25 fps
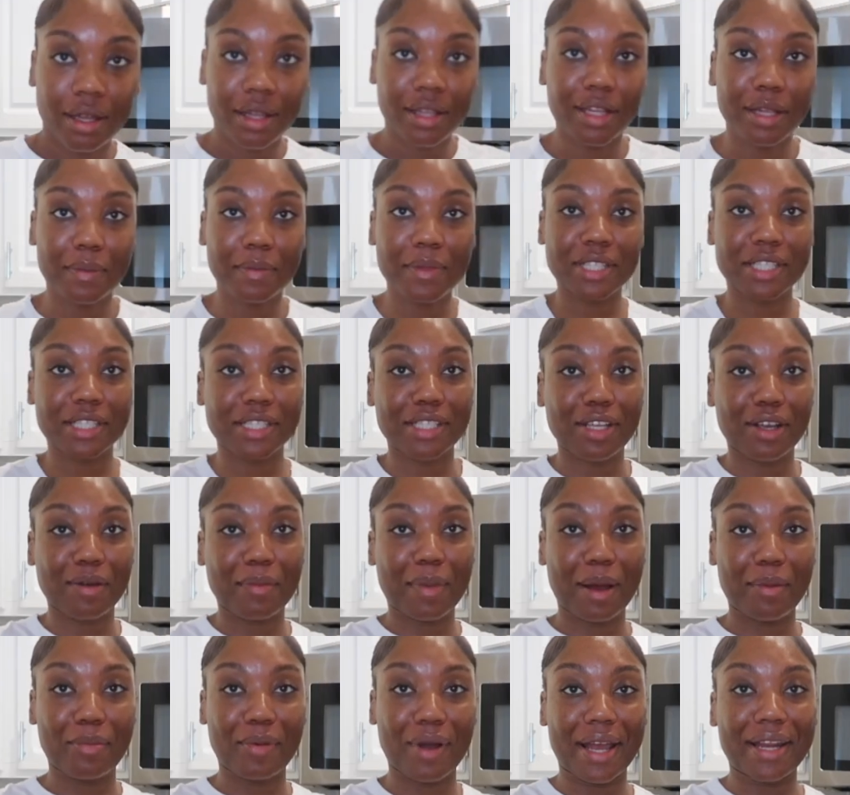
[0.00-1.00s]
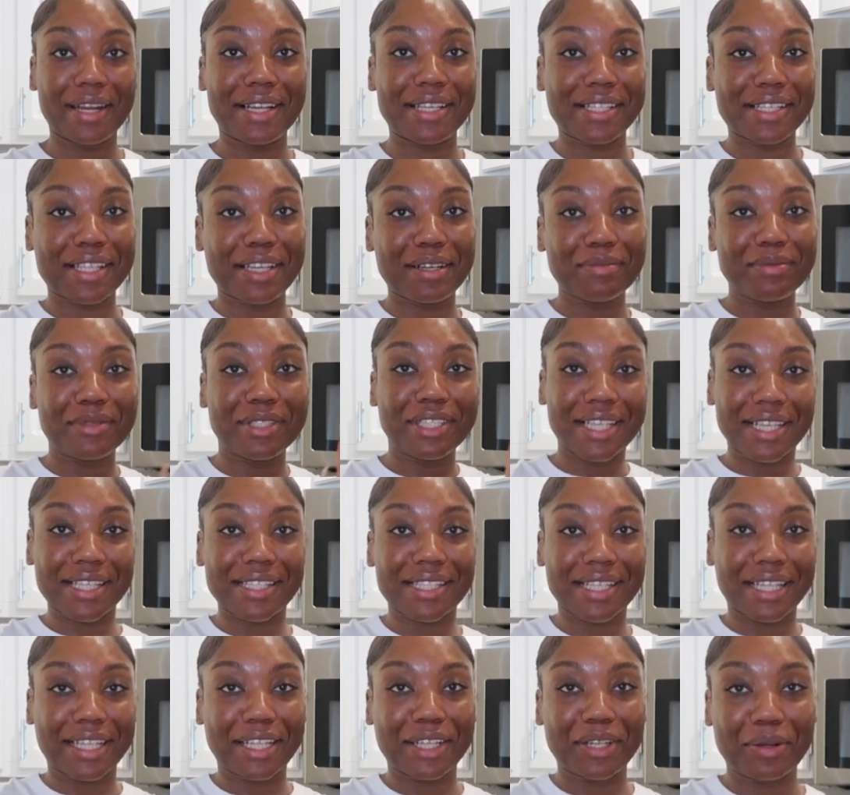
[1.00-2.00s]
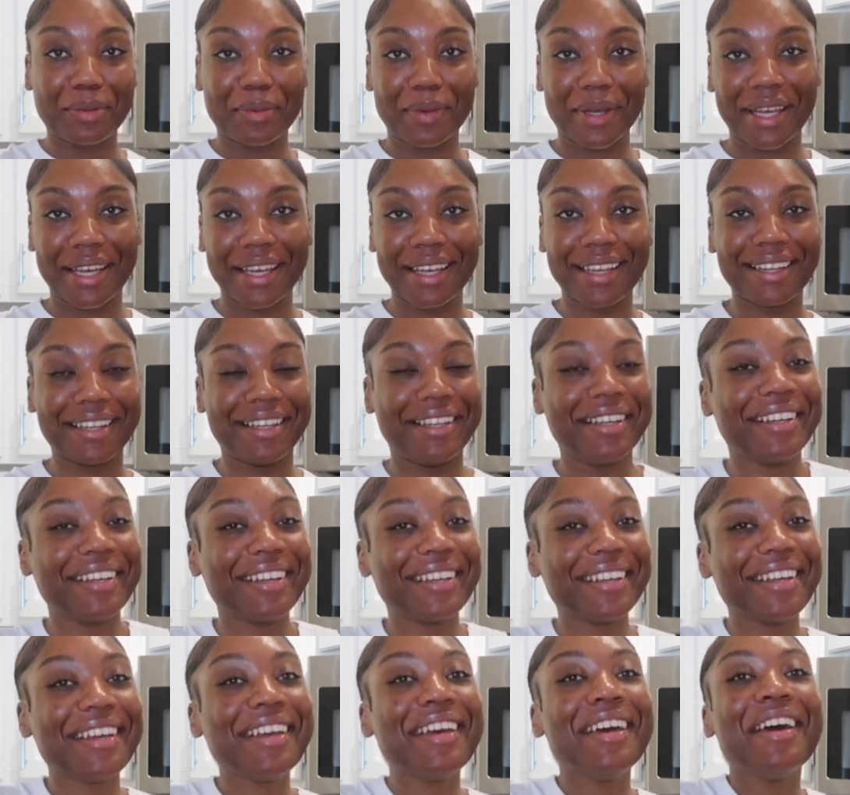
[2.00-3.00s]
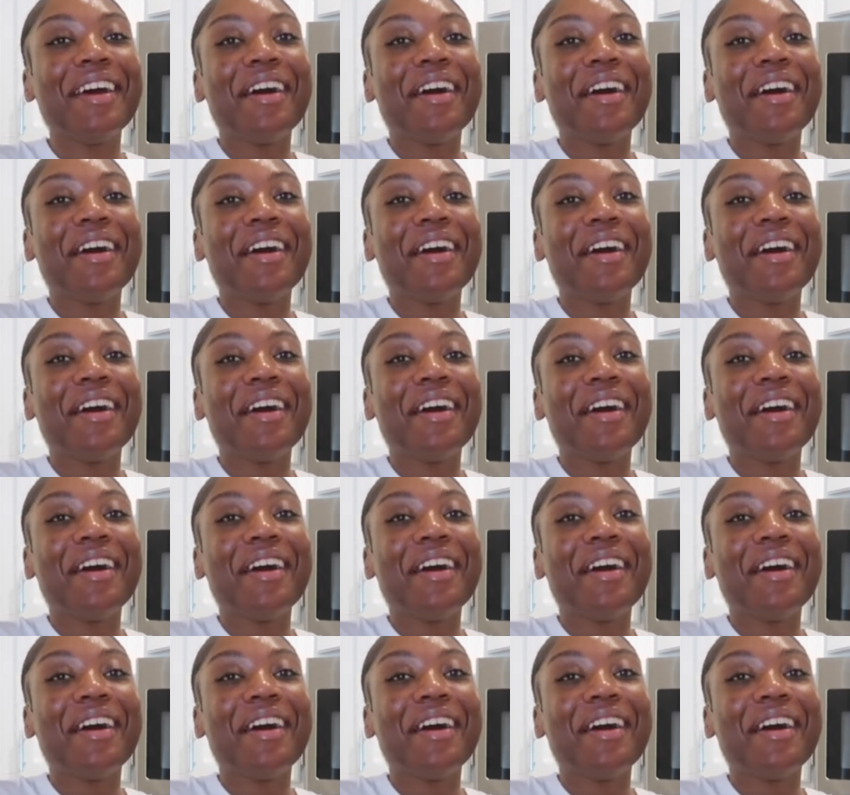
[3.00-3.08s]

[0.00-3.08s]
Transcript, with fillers: let me just turn my brightness up just a little bit